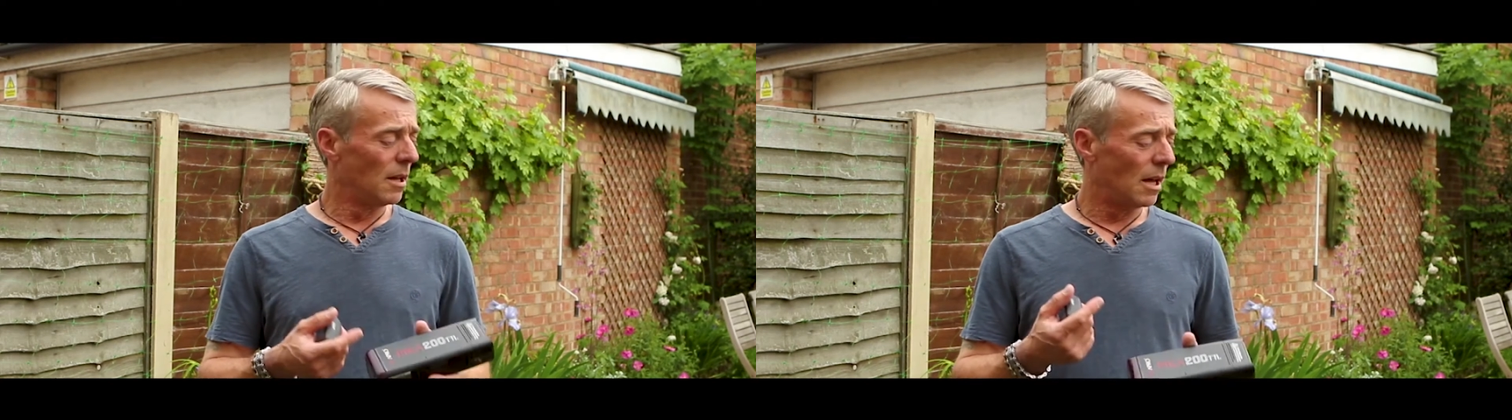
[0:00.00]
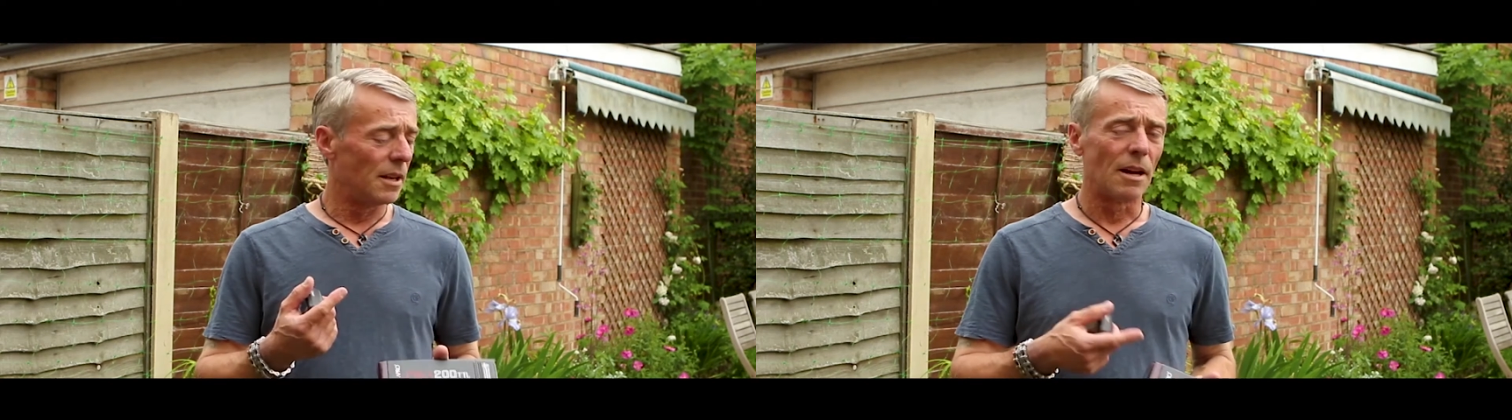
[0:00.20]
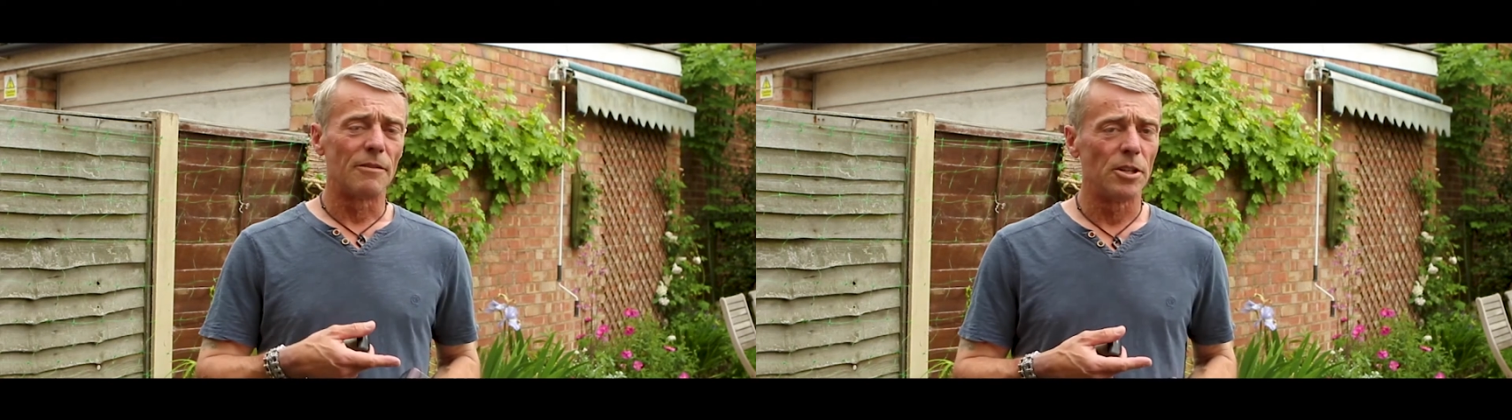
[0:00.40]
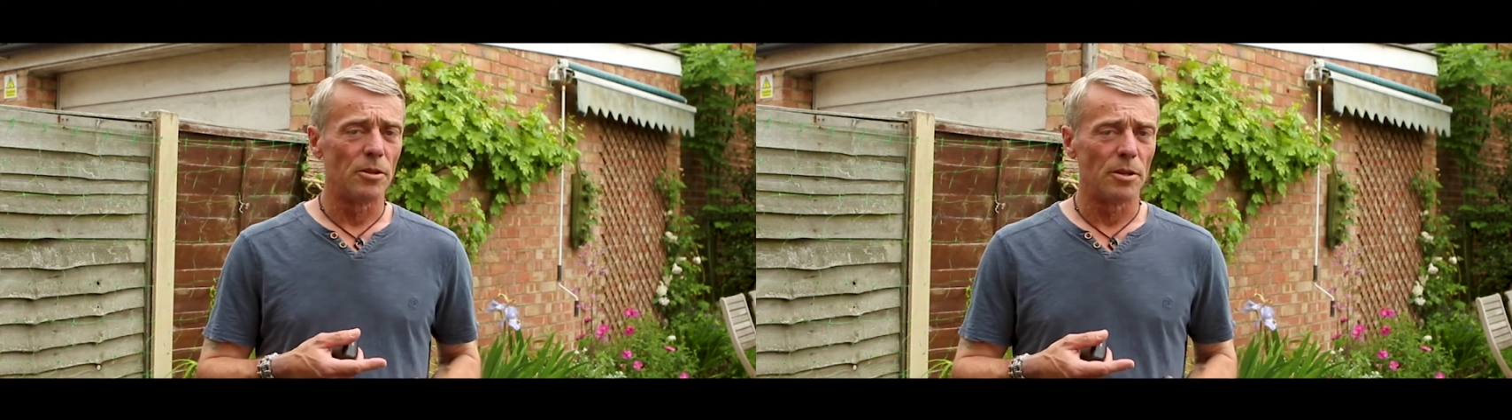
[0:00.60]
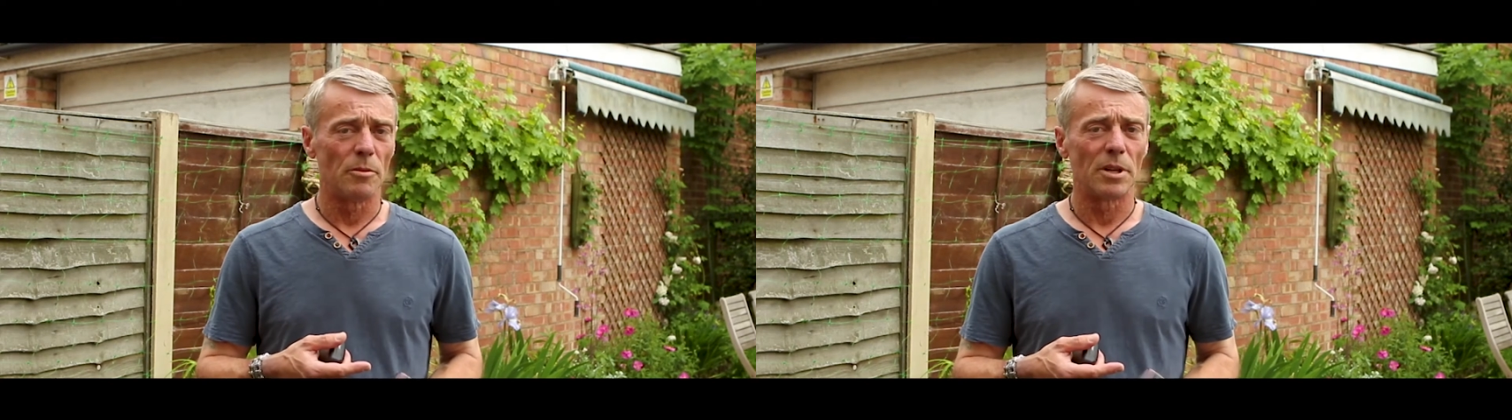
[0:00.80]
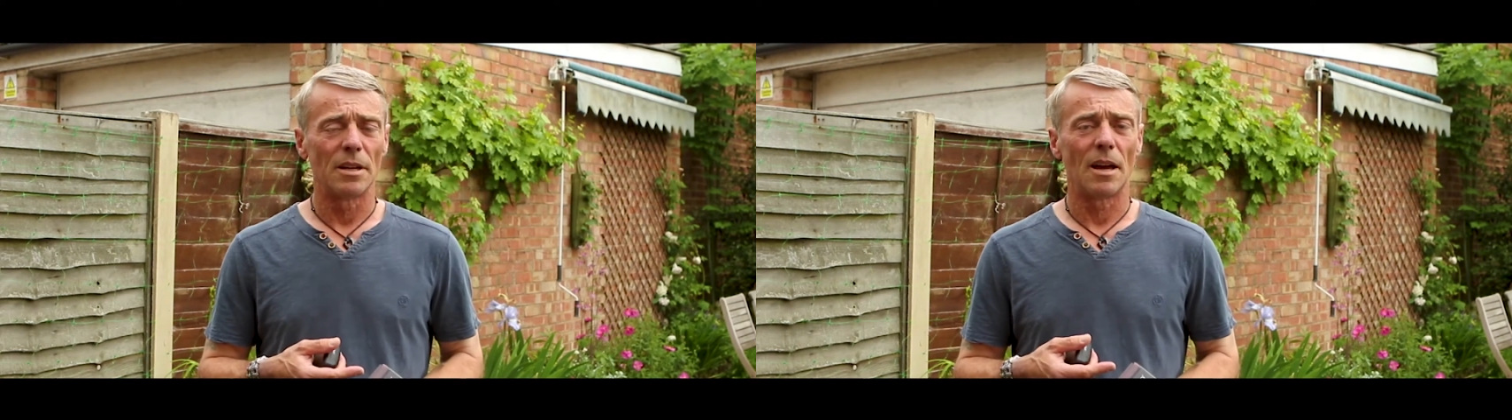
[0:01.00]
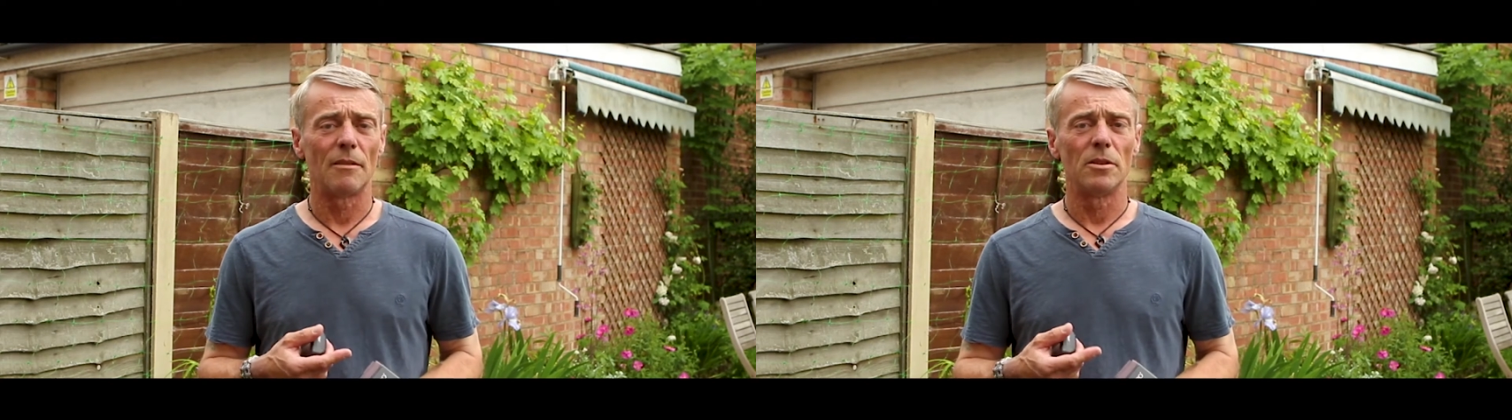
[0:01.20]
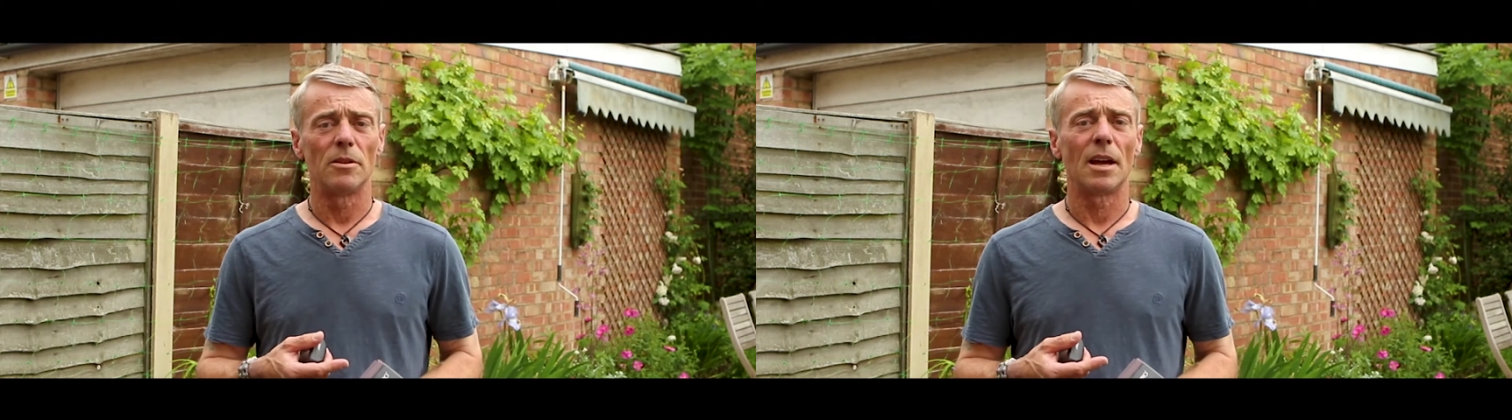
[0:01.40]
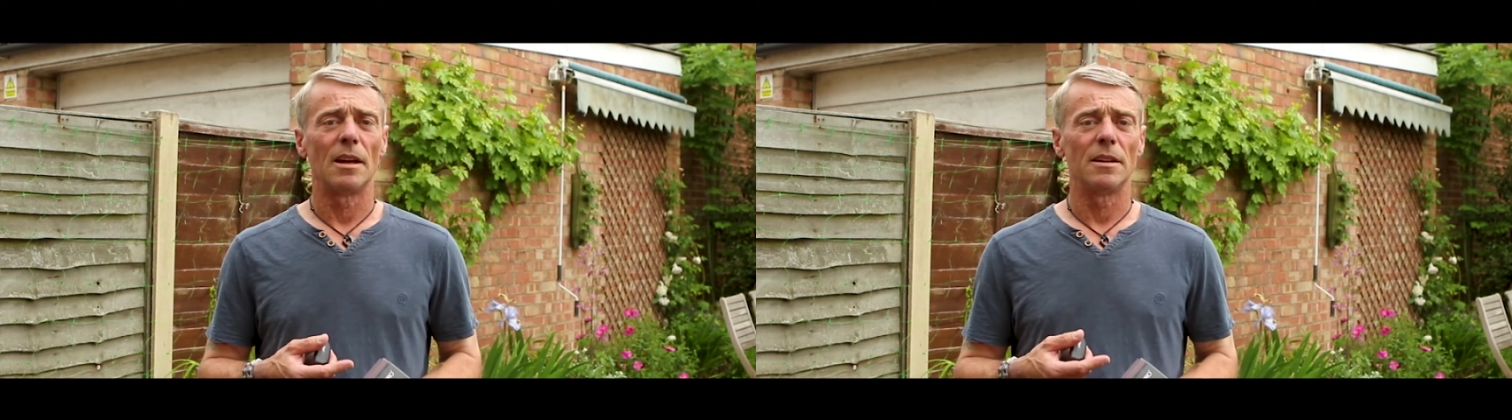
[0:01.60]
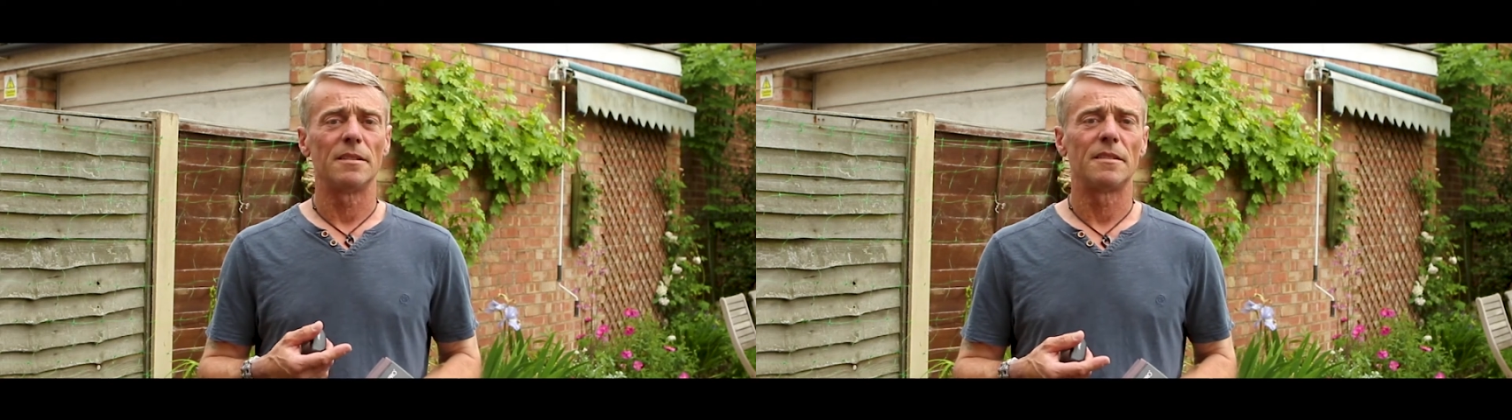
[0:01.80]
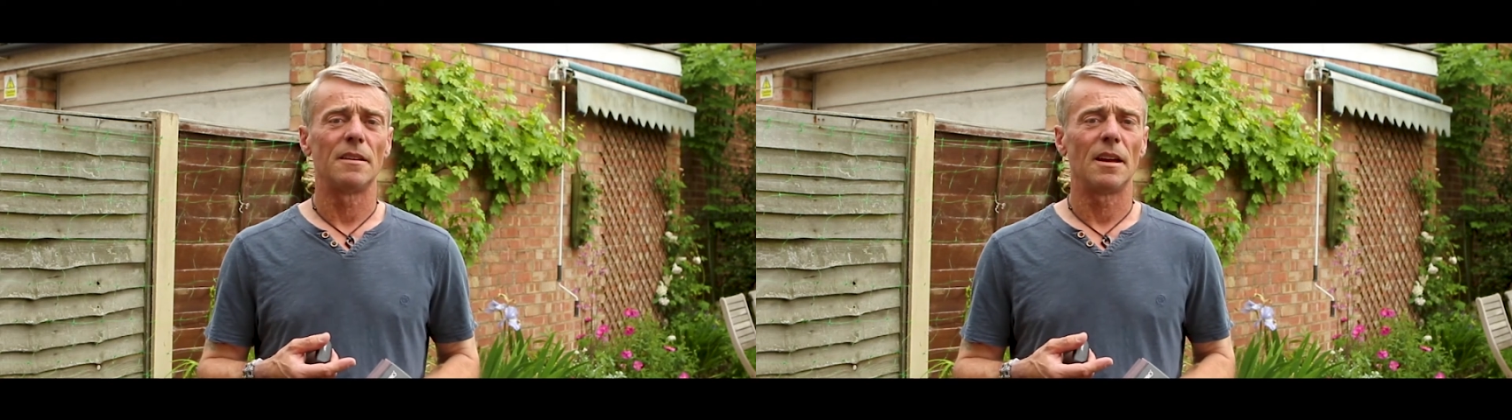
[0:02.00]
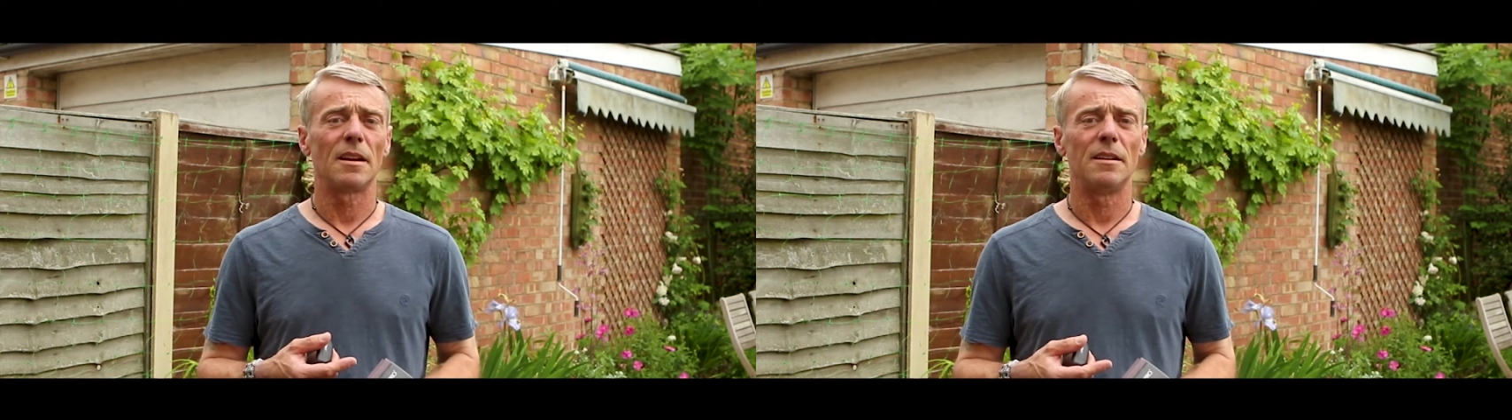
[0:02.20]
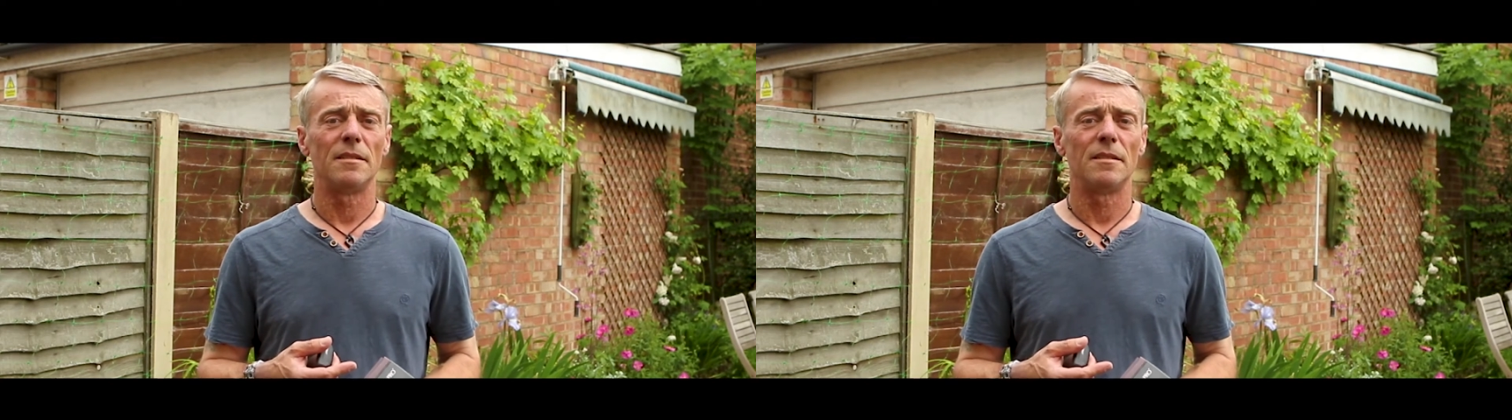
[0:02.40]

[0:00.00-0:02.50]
and the other unit we're going to have a look at in a sec